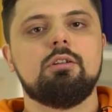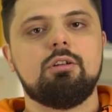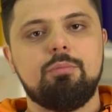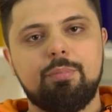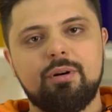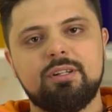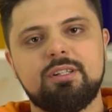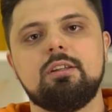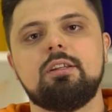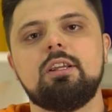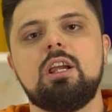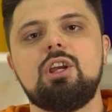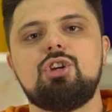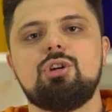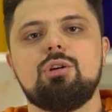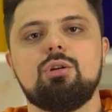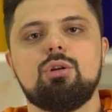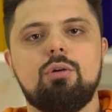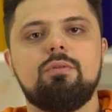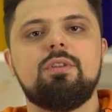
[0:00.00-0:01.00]

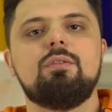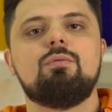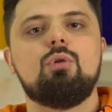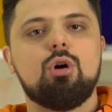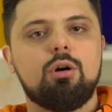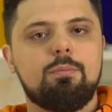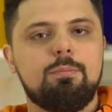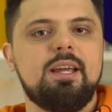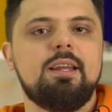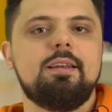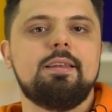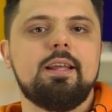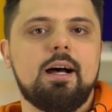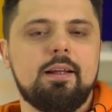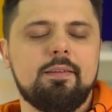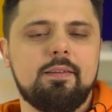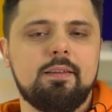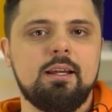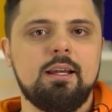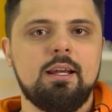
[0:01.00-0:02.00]
representation of the work being done